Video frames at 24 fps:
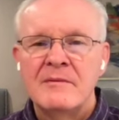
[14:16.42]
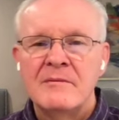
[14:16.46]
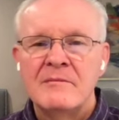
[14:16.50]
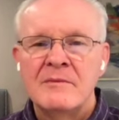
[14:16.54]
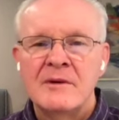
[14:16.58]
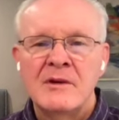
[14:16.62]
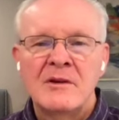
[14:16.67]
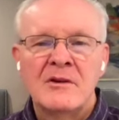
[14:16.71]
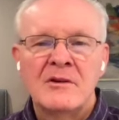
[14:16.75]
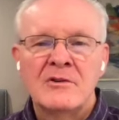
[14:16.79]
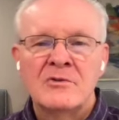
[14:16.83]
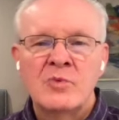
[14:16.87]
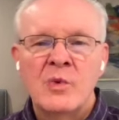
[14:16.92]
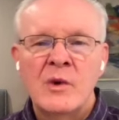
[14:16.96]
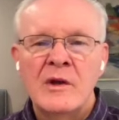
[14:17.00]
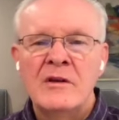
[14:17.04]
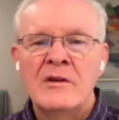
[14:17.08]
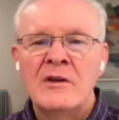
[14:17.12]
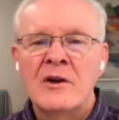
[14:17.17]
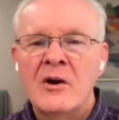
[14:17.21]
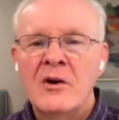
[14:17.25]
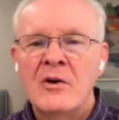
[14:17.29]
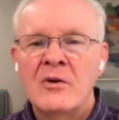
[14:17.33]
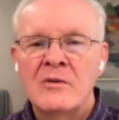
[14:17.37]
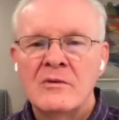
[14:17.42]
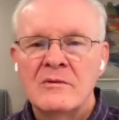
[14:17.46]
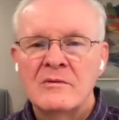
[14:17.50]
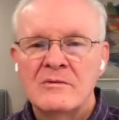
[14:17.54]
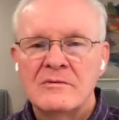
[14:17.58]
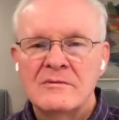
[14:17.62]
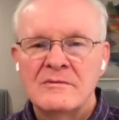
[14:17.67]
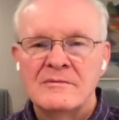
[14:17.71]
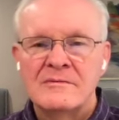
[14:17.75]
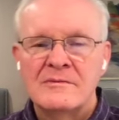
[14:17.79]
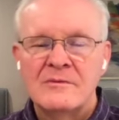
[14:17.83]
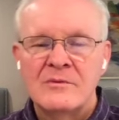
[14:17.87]
Because we don't,
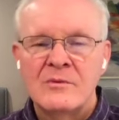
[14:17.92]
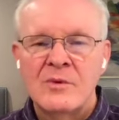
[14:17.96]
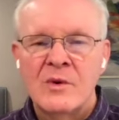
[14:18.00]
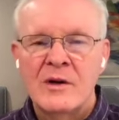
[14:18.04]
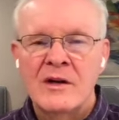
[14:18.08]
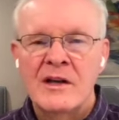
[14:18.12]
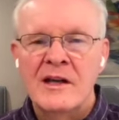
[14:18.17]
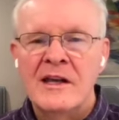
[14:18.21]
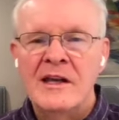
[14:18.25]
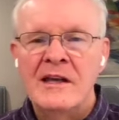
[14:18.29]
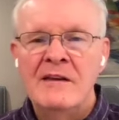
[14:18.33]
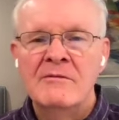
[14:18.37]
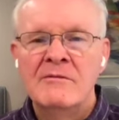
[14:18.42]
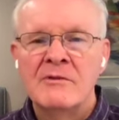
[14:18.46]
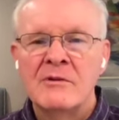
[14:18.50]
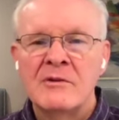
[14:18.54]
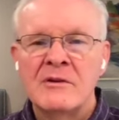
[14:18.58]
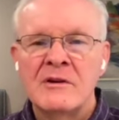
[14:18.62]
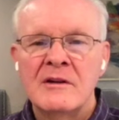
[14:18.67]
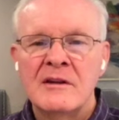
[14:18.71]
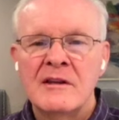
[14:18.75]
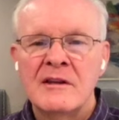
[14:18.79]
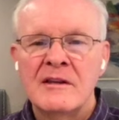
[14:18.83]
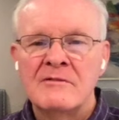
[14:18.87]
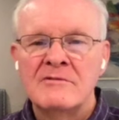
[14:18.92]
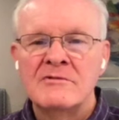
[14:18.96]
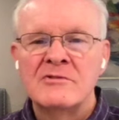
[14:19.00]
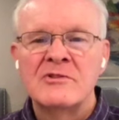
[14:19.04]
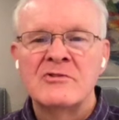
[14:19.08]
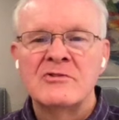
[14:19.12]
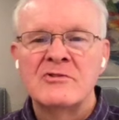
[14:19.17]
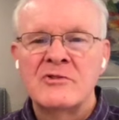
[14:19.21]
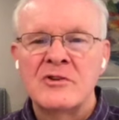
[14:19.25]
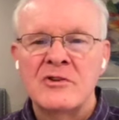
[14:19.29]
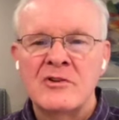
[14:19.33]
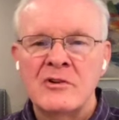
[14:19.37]
when evil gives
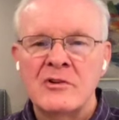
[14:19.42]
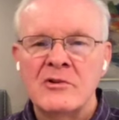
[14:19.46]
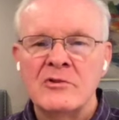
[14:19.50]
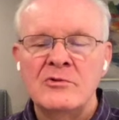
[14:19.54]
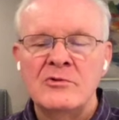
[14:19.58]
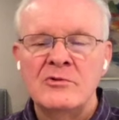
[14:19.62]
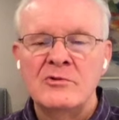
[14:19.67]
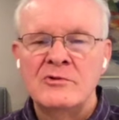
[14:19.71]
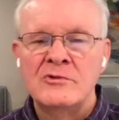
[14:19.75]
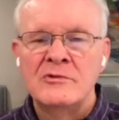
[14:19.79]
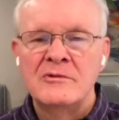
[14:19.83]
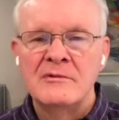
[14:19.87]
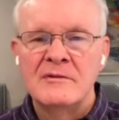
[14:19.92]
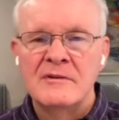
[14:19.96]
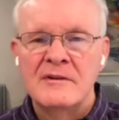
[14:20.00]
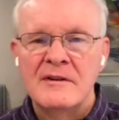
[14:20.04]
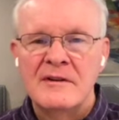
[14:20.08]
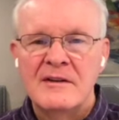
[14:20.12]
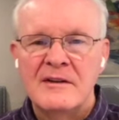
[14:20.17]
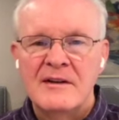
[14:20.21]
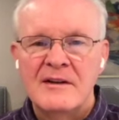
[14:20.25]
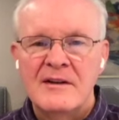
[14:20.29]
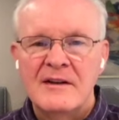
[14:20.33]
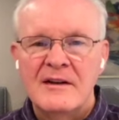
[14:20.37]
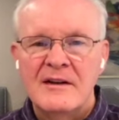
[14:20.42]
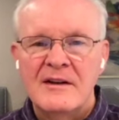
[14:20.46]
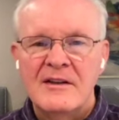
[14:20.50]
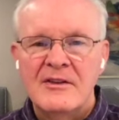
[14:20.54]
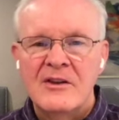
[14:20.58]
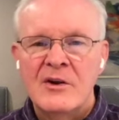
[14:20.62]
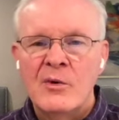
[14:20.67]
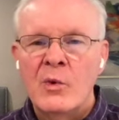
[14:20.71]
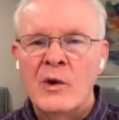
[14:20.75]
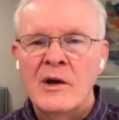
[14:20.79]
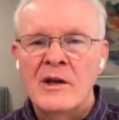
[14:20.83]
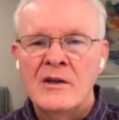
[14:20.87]
us the delusion
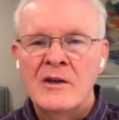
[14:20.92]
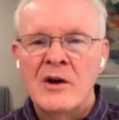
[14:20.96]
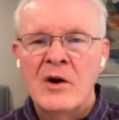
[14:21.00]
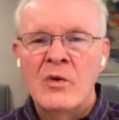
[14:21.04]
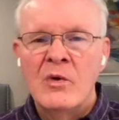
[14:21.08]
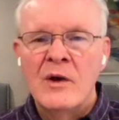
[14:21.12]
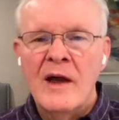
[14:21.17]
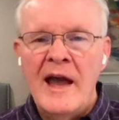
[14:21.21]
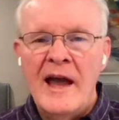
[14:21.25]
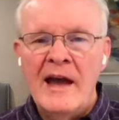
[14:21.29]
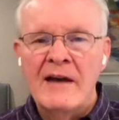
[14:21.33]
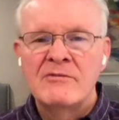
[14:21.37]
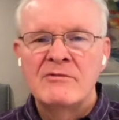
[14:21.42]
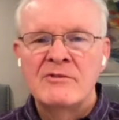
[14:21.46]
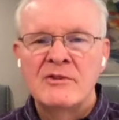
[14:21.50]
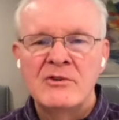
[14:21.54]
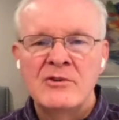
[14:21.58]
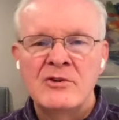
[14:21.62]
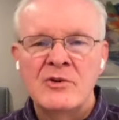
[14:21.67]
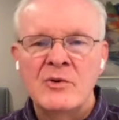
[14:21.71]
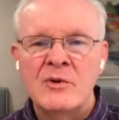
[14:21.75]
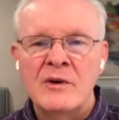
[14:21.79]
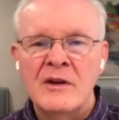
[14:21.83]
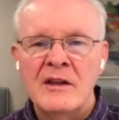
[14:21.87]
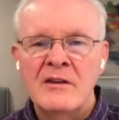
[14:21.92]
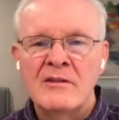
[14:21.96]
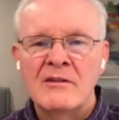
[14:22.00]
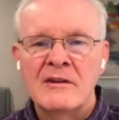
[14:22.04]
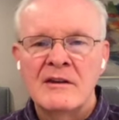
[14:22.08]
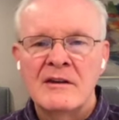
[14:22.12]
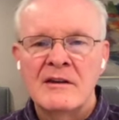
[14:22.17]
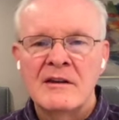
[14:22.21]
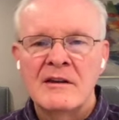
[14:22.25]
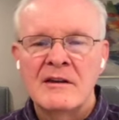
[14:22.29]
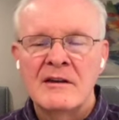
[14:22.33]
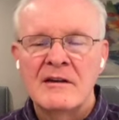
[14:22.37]
that we don't have to do
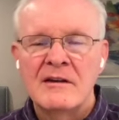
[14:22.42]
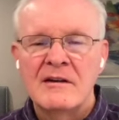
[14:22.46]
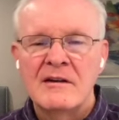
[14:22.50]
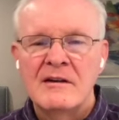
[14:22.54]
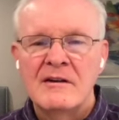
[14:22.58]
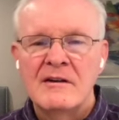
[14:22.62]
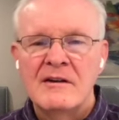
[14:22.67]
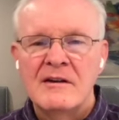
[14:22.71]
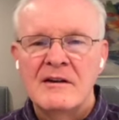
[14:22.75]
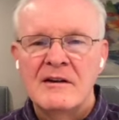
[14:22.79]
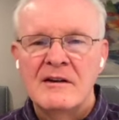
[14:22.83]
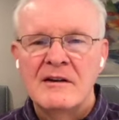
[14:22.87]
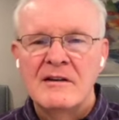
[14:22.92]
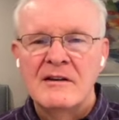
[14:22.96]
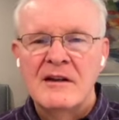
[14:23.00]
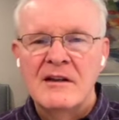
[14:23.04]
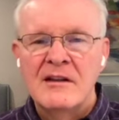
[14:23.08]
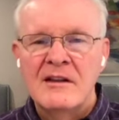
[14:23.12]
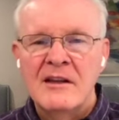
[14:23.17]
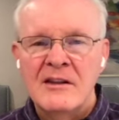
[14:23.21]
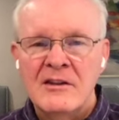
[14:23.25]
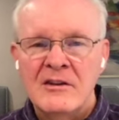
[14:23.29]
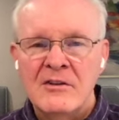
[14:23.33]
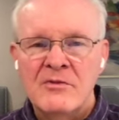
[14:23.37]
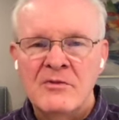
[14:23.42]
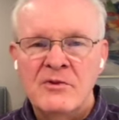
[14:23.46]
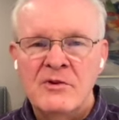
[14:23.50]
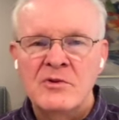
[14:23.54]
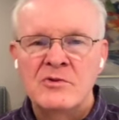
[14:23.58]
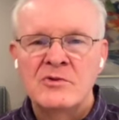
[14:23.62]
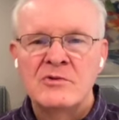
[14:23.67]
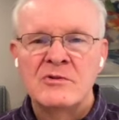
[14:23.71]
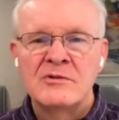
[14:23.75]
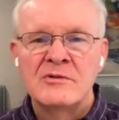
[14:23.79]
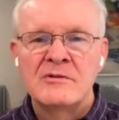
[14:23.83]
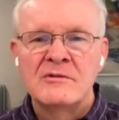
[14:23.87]
anything in the
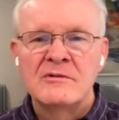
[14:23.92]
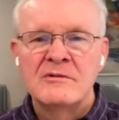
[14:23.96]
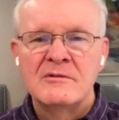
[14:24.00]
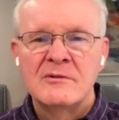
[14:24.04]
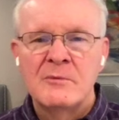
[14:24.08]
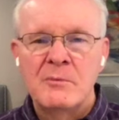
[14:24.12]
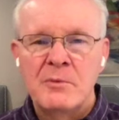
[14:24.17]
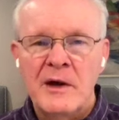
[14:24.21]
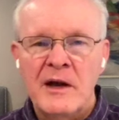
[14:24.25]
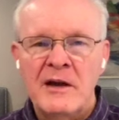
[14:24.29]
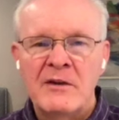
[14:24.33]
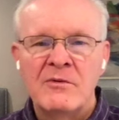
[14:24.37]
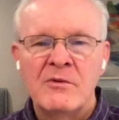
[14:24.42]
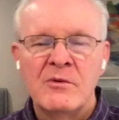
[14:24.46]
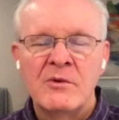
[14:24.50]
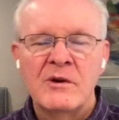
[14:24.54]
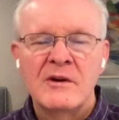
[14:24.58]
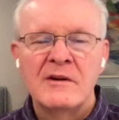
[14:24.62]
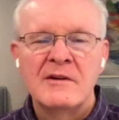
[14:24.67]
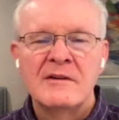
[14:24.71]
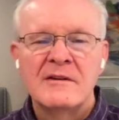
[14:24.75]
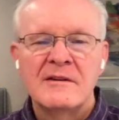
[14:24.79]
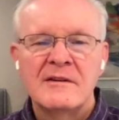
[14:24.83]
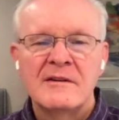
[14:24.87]
future to pay for it.